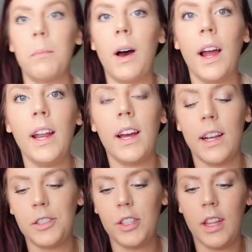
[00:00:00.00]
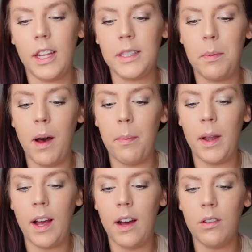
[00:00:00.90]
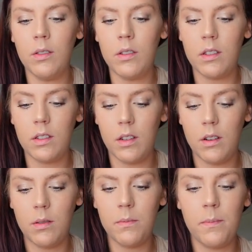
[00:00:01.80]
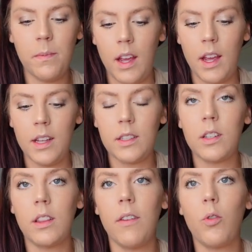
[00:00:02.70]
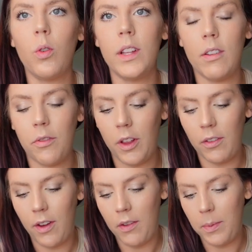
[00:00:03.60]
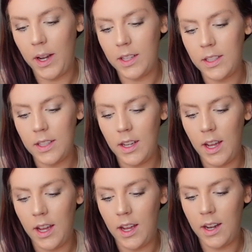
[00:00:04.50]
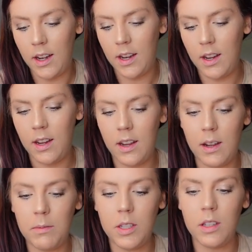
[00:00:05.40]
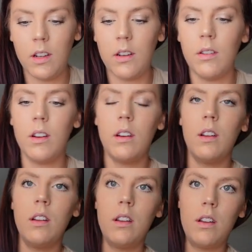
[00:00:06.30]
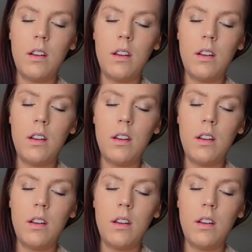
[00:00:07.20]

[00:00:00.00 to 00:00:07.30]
mine, I actually like to pop it out. So it's, they've cooled down for like 5 minutes, and I'm just gonna go ahead.